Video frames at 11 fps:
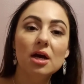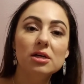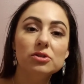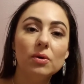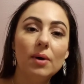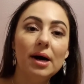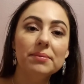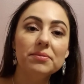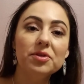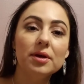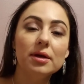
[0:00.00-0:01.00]
So
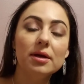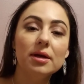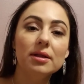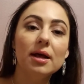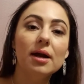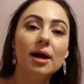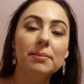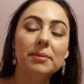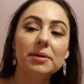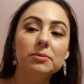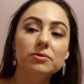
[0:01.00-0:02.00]
I'm thinking that I
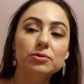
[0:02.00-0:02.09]
might move